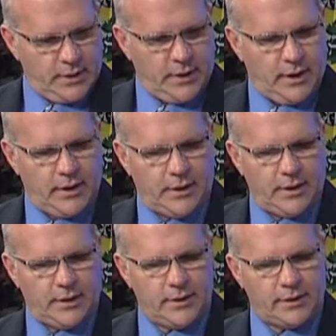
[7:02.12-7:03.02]

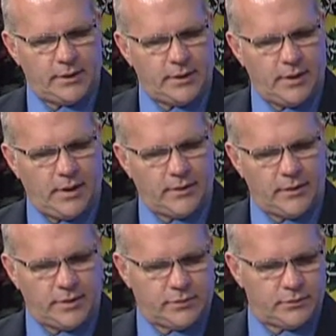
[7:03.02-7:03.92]
uh, on
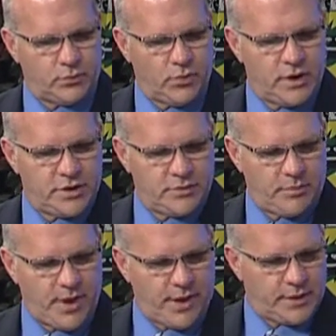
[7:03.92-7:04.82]
the region
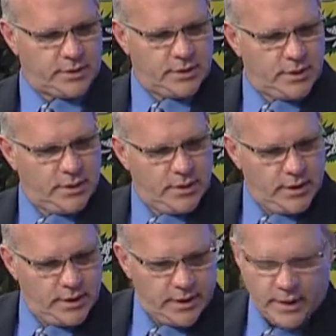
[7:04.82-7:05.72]
page.
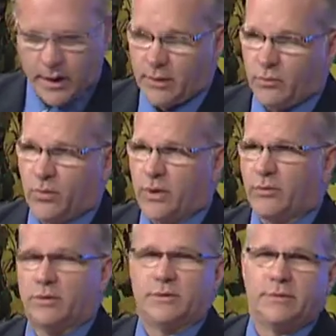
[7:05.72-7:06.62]
And we
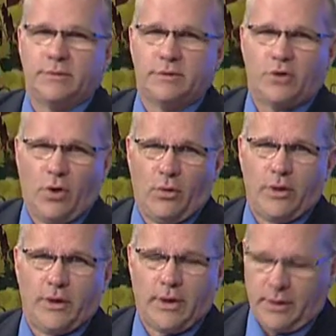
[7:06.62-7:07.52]
were
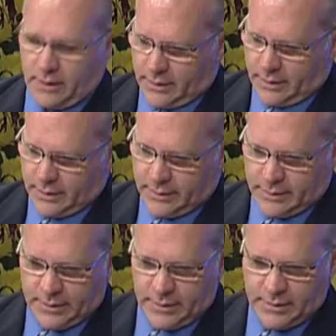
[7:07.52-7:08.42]
showing
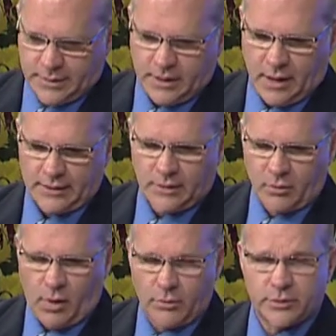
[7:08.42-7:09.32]
and
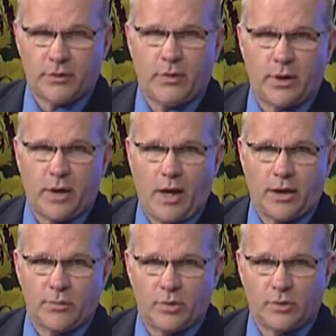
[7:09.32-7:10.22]
discussing what was going
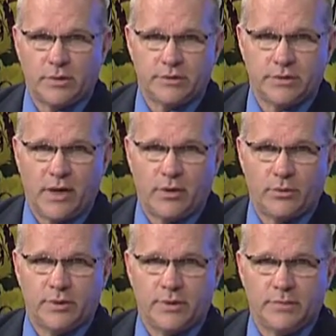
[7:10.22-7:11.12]
on in Brooklyn Center
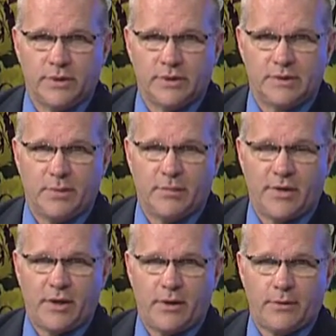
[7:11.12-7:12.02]
with the police up
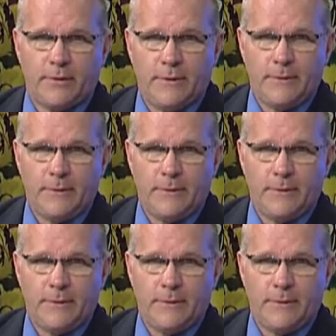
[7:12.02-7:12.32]
there.